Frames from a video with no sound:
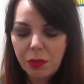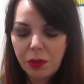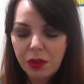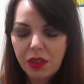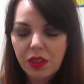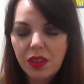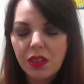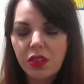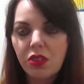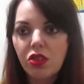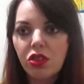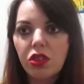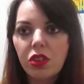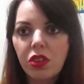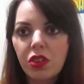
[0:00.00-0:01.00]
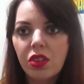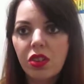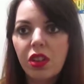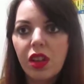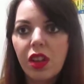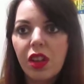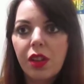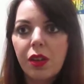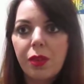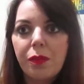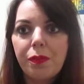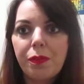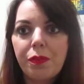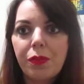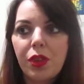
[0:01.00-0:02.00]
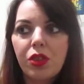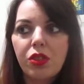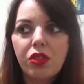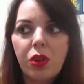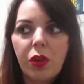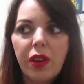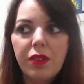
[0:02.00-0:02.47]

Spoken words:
But just don't